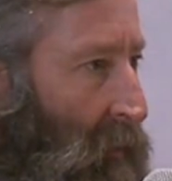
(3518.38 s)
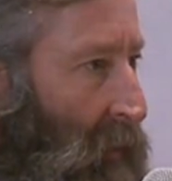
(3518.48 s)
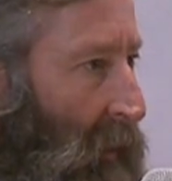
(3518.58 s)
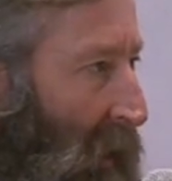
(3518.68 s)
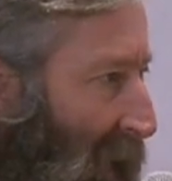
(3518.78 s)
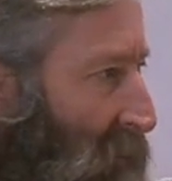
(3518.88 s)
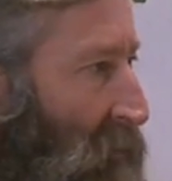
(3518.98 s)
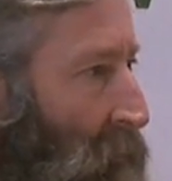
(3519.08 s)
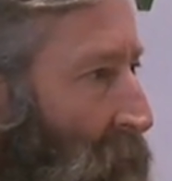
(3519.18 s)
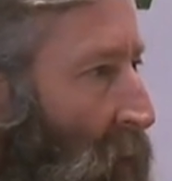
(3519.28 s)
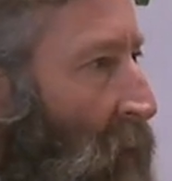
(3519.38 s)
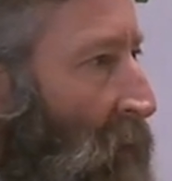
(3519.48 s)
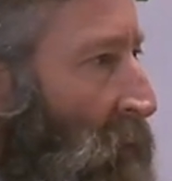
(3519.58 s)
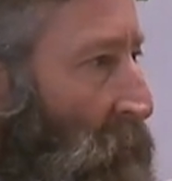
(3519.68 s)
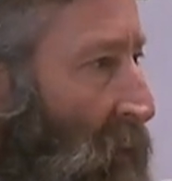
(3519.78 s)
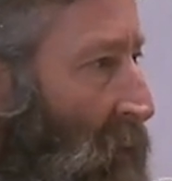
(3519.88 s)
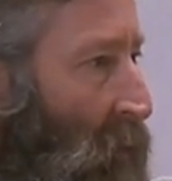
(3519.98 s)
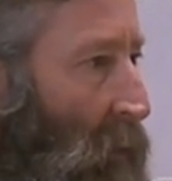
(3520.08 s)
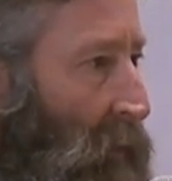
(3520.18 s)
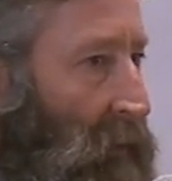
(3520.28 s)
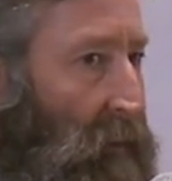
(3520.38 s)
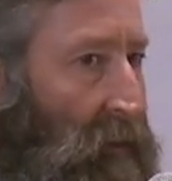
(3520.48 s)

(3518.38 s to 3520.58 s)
He likes them. The hardest part of what we do